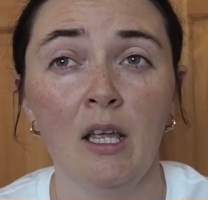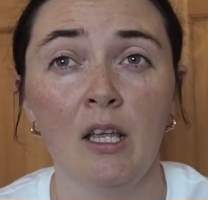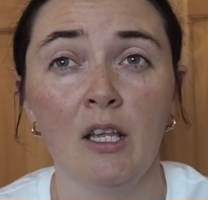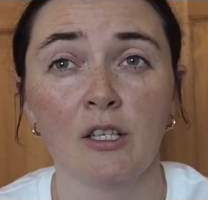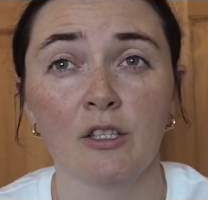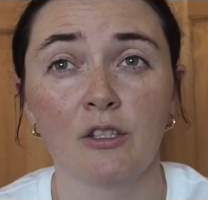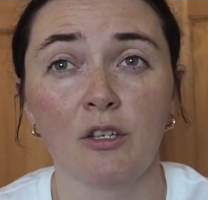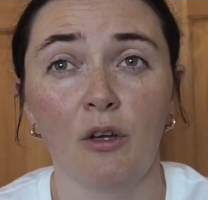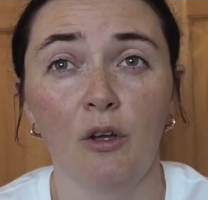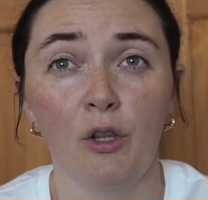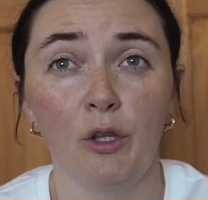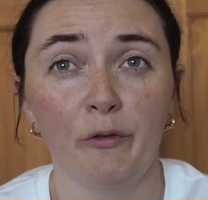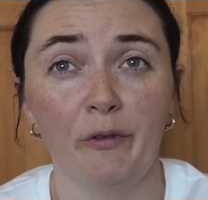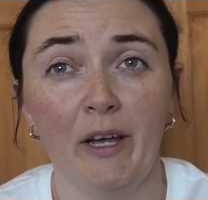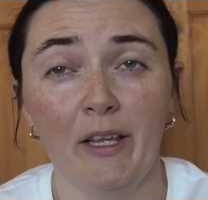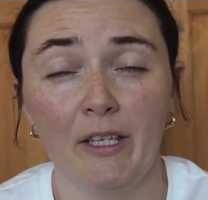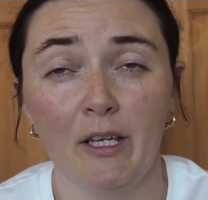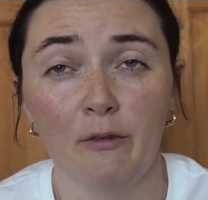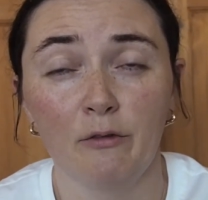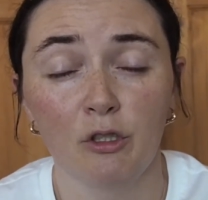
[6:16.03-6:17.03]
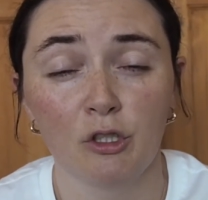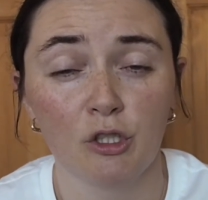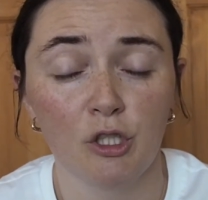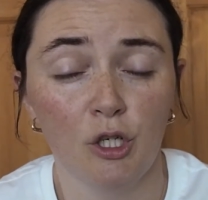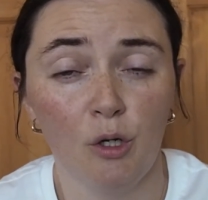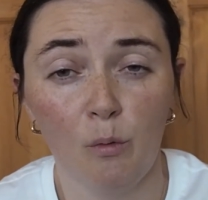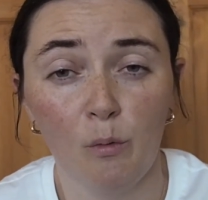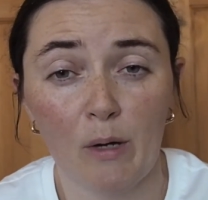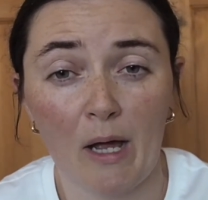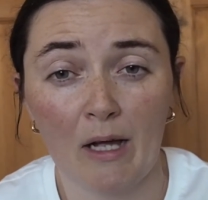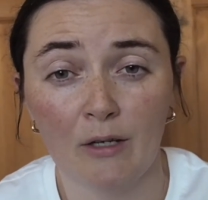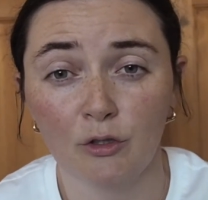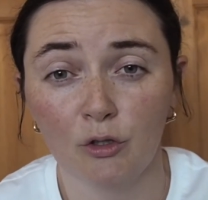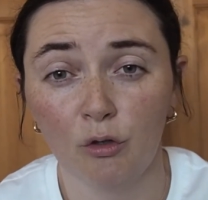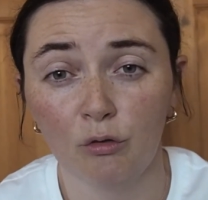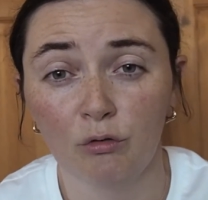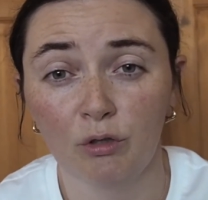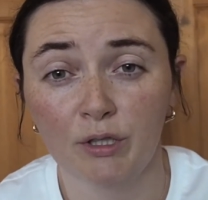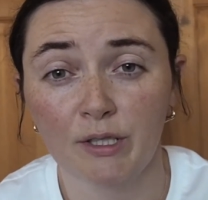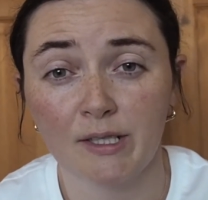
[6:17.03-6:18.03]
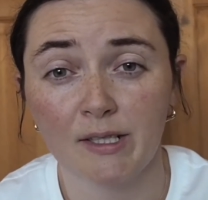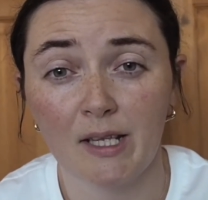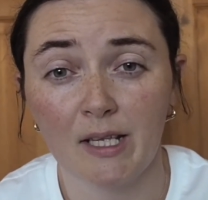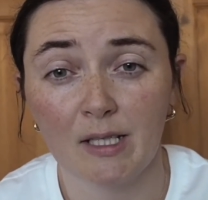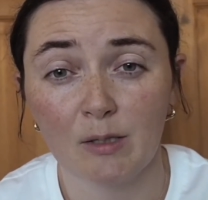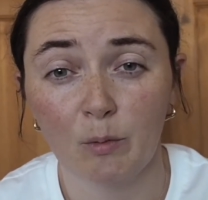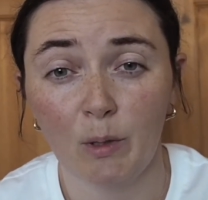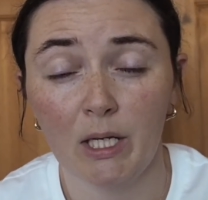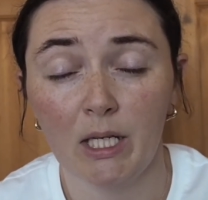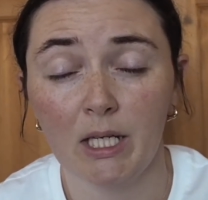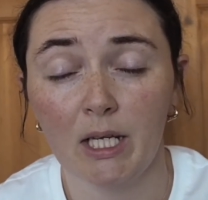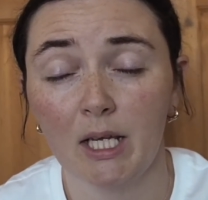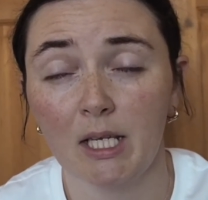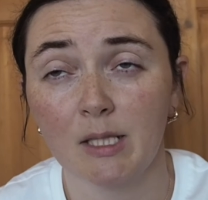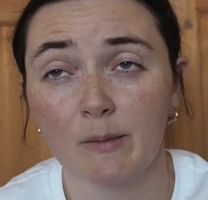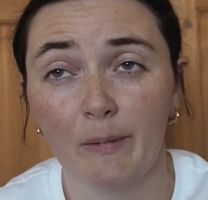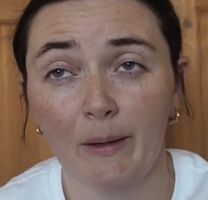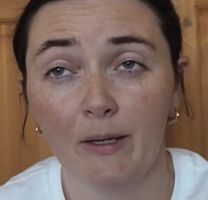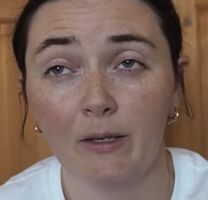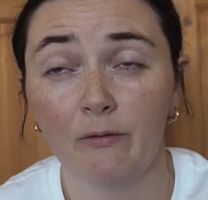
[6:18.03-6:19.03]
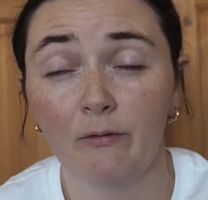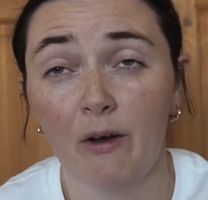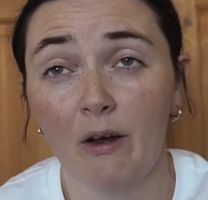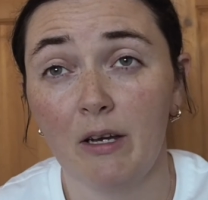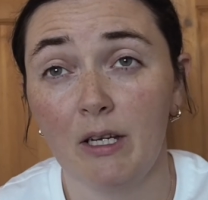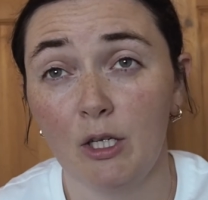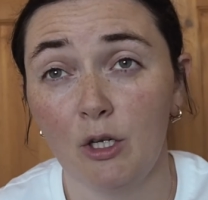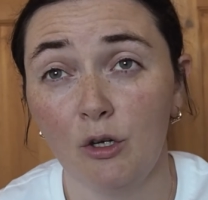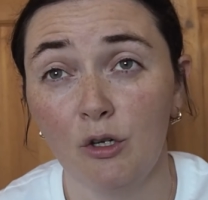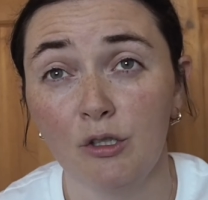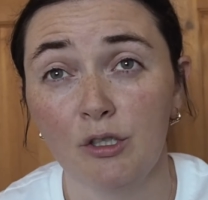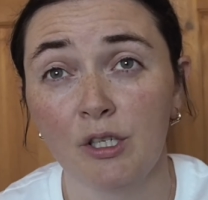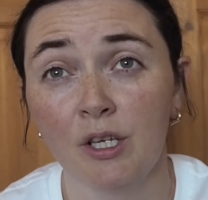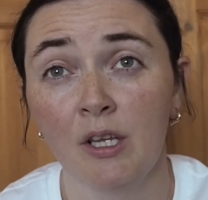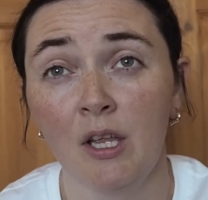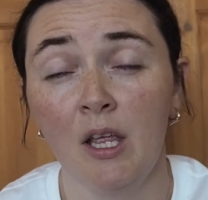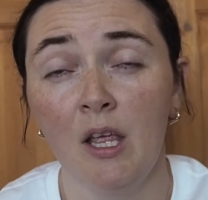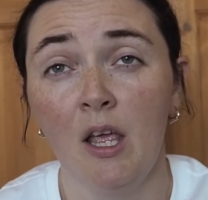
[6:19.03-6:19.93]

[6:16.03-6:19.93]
So the fact that I've done 2 outdoor runs this week has been very good.